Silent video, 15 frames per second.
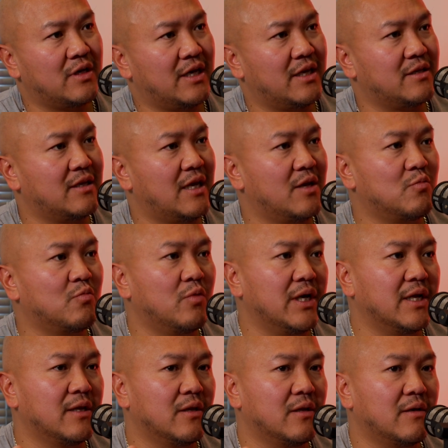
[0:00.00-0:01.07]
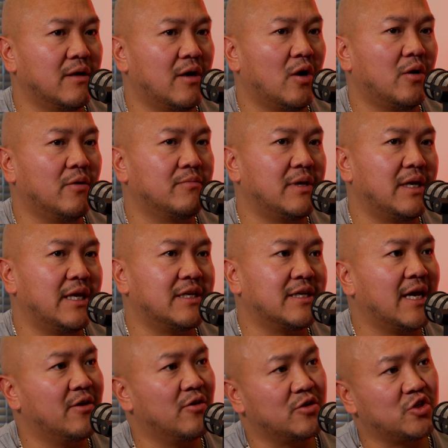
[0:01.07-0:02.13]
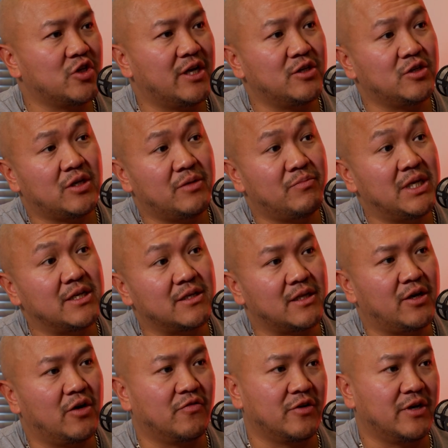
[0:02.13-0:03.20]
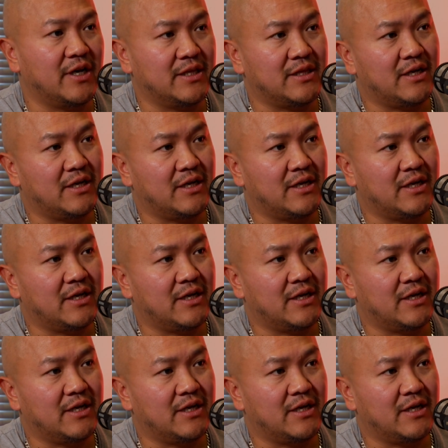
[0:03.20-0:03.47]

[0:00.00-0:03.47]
it cannot change immediately overnight.